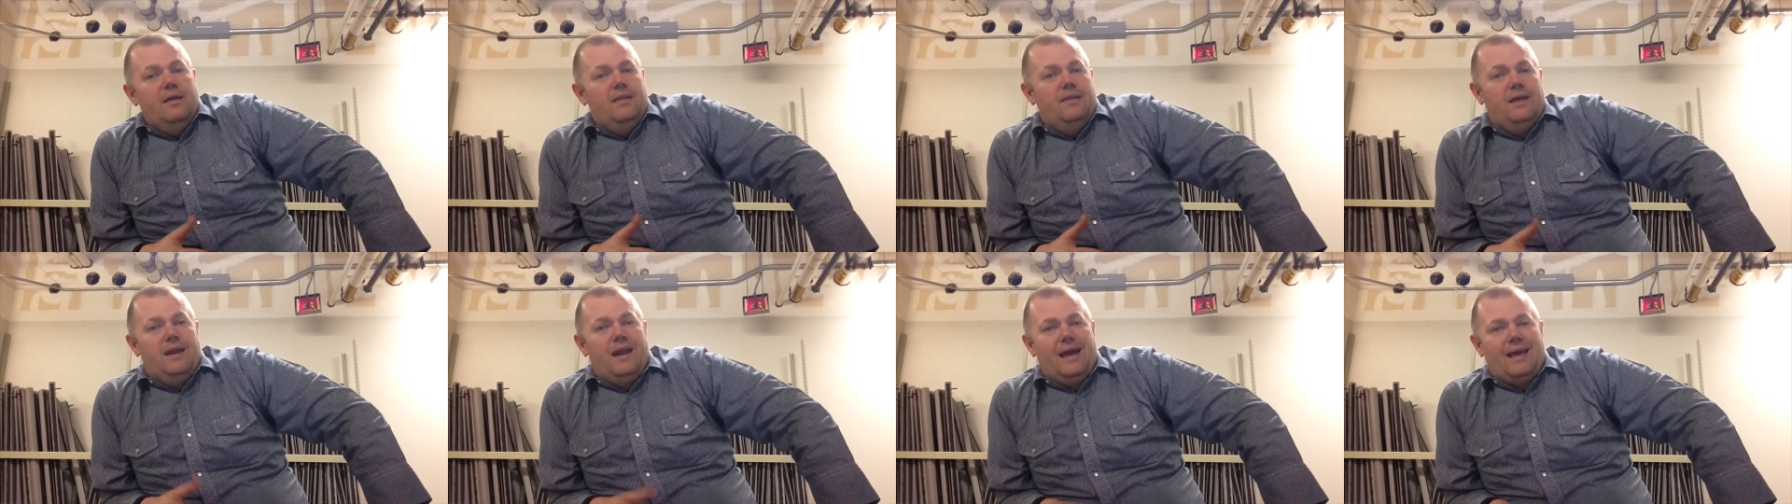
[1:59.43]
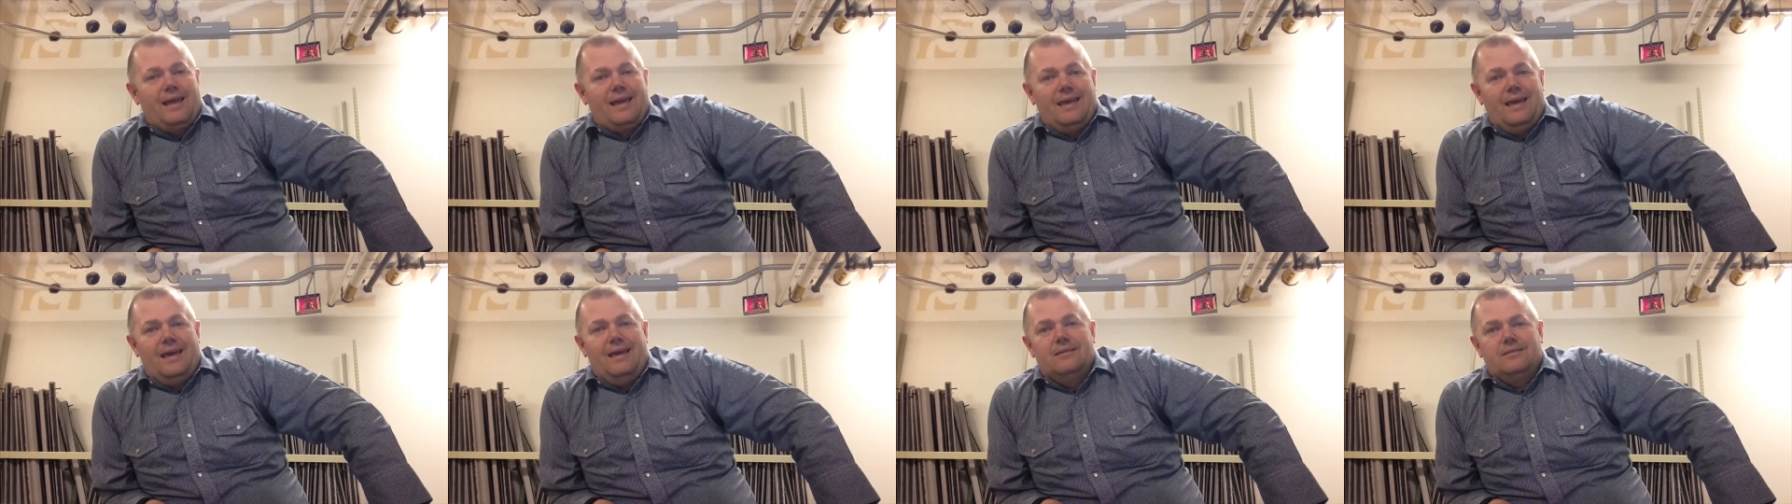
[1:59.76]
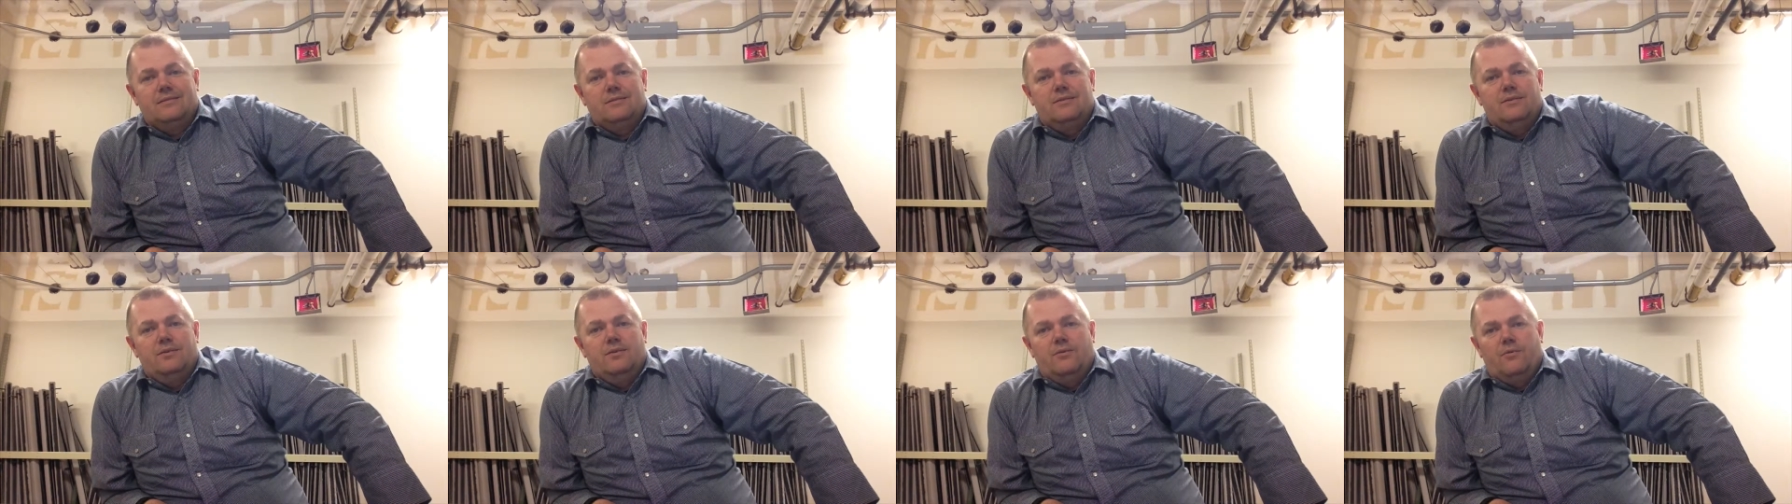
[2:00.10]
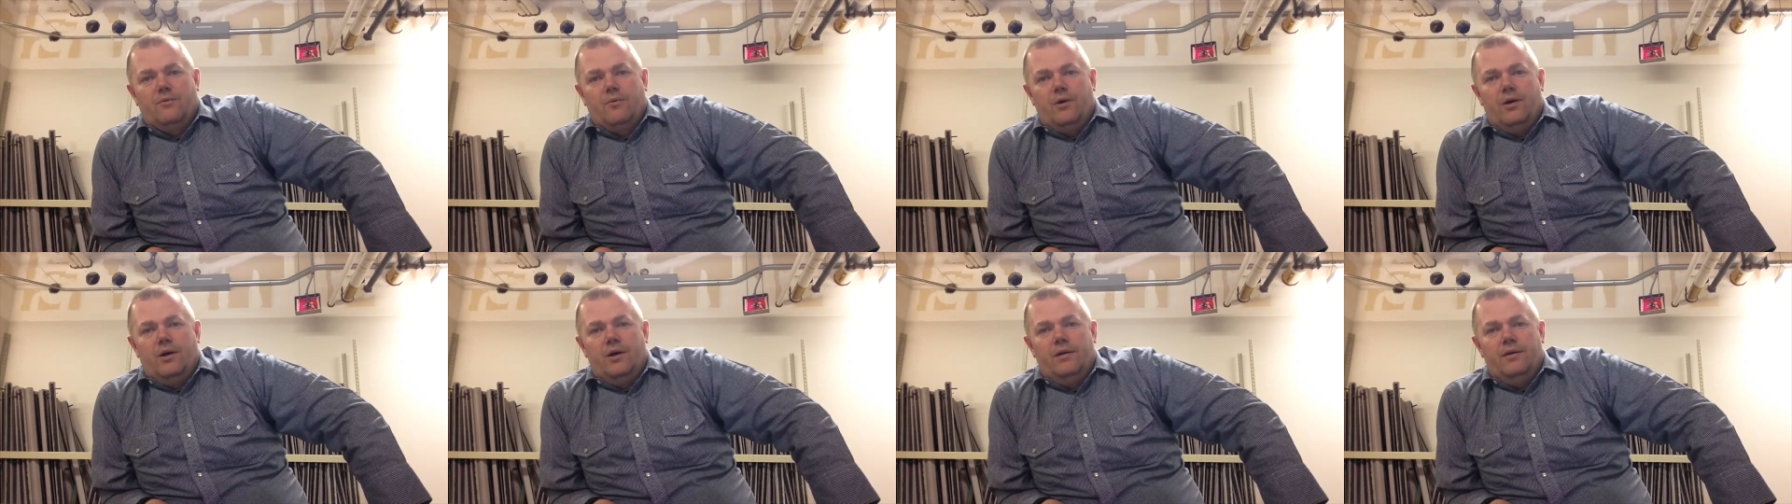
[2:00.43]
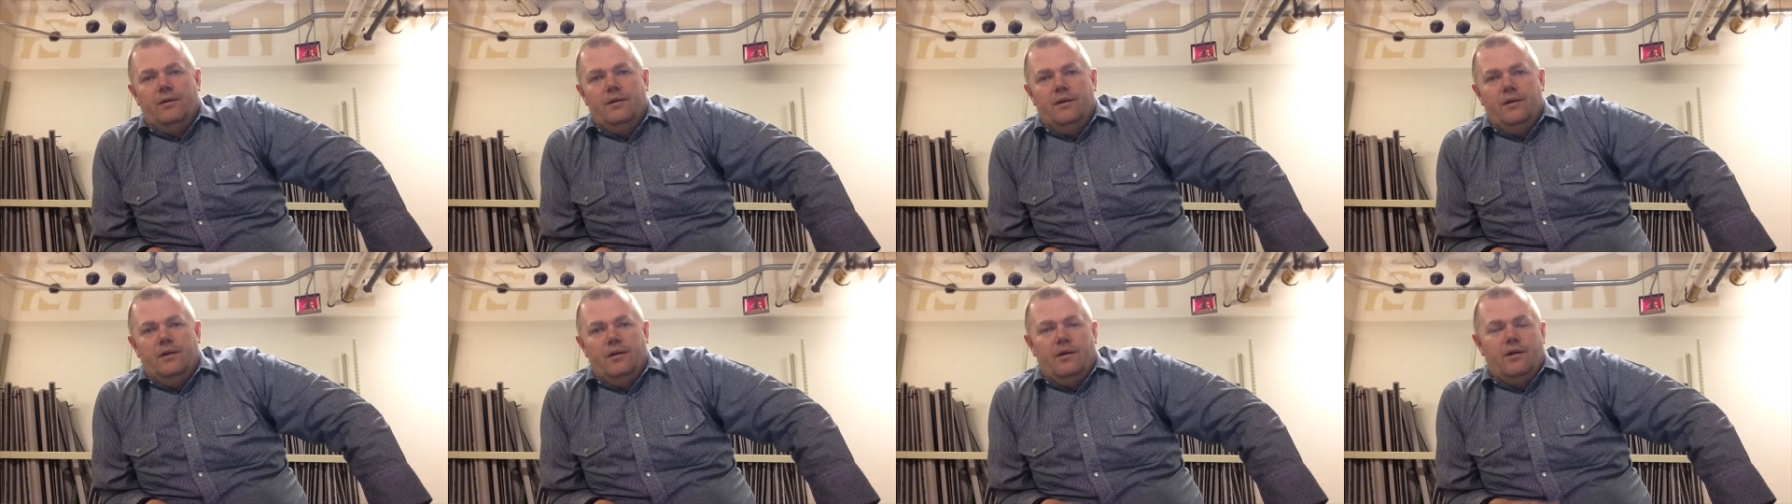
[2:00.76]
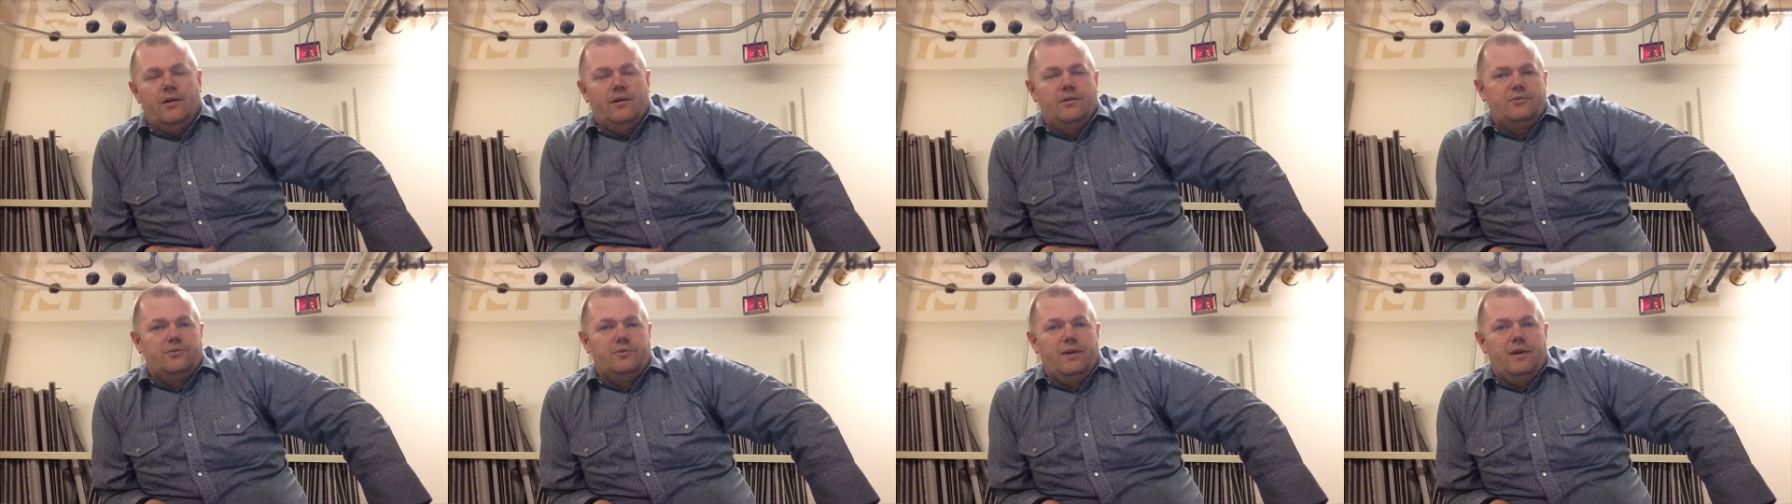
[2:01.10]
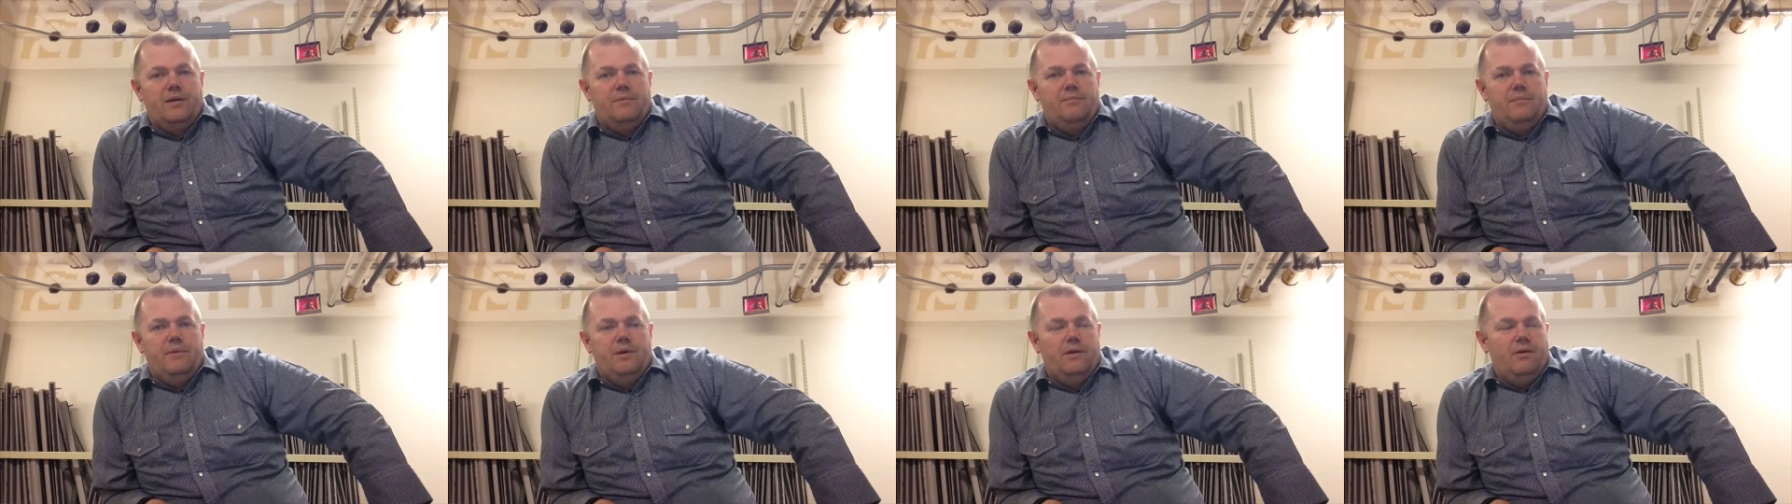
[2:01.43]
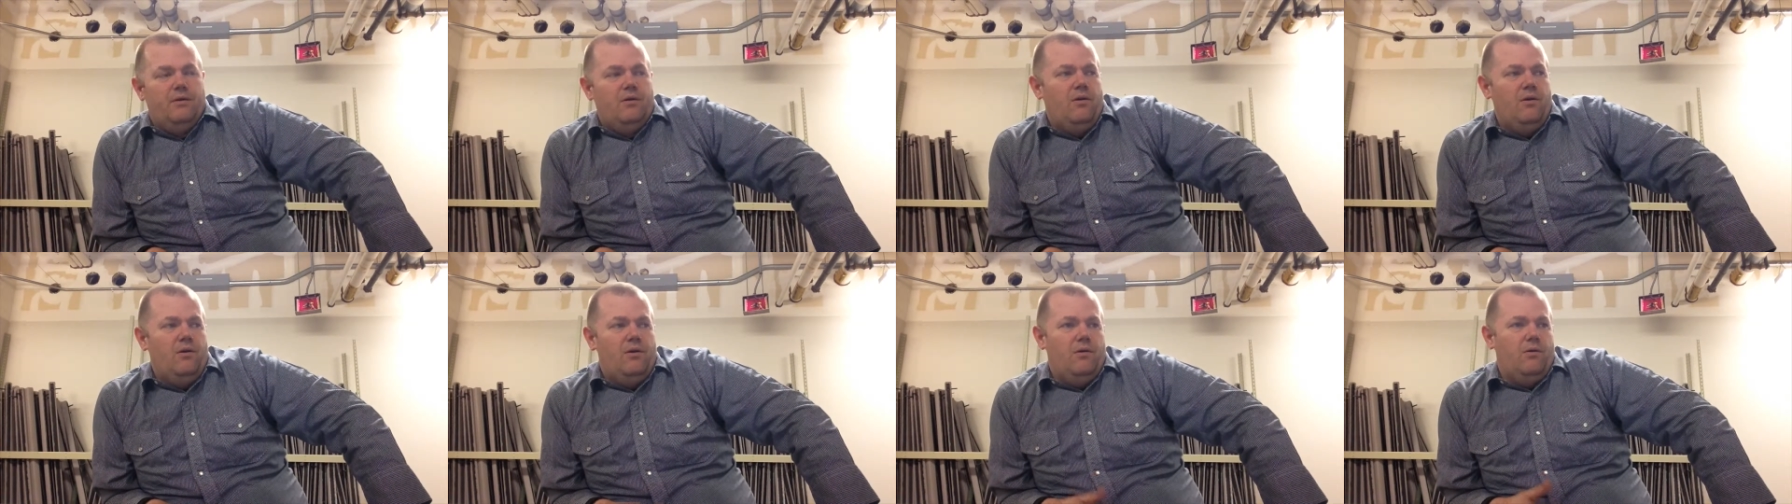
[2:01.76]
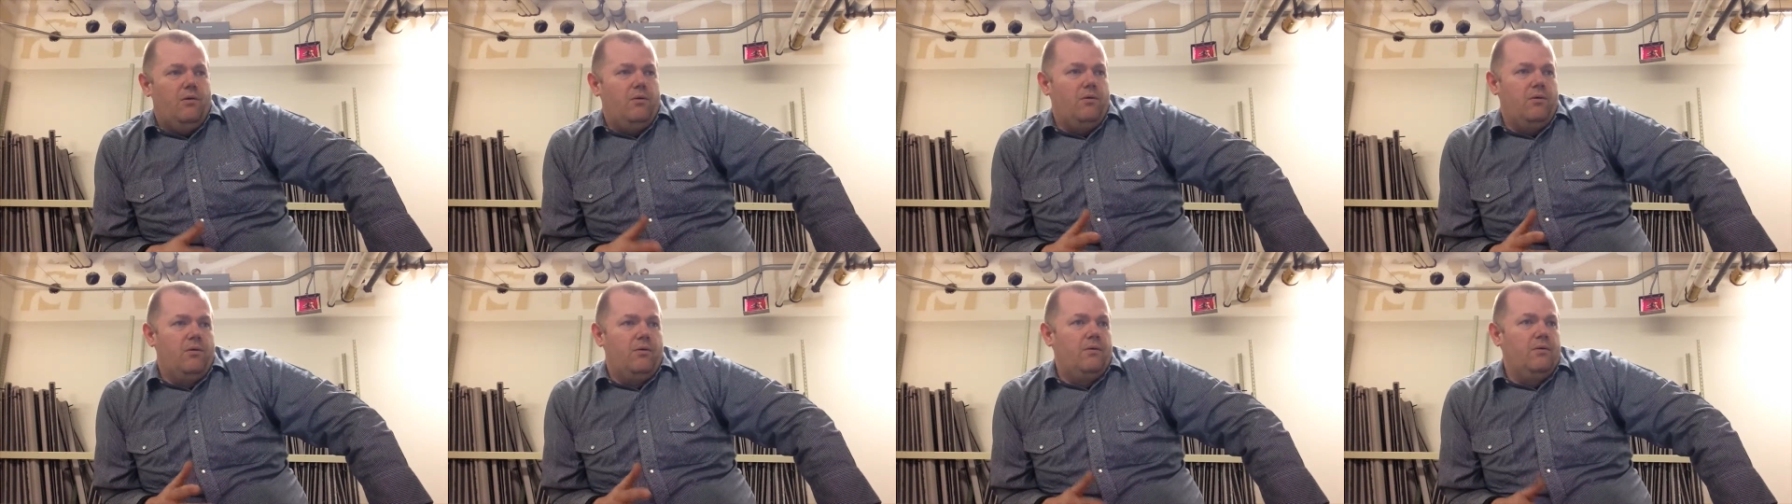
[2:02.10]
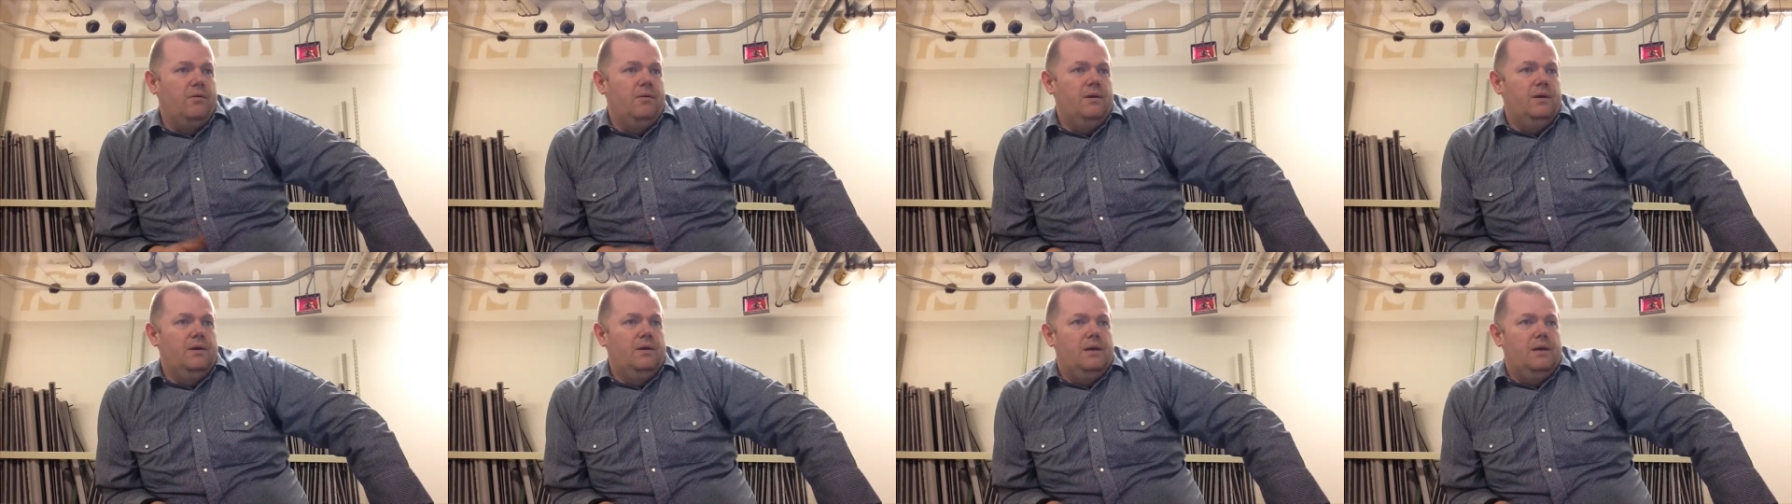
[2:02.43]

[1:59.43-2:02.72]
that I can still run on a treadmill or